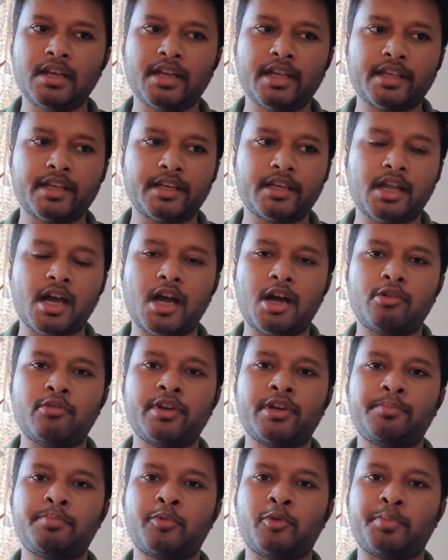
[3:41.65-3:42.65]
like how
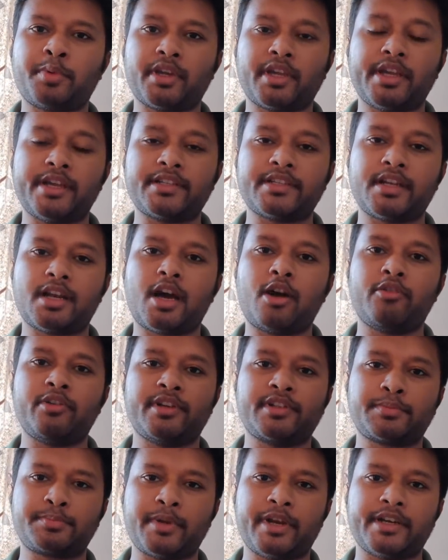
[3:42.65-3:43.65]
it propagates and how
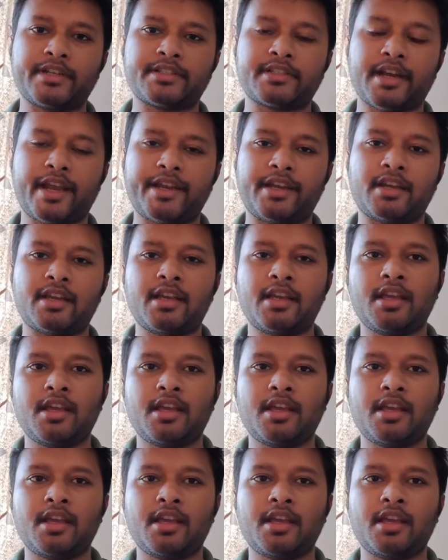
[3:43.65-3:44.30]
it spreads, right?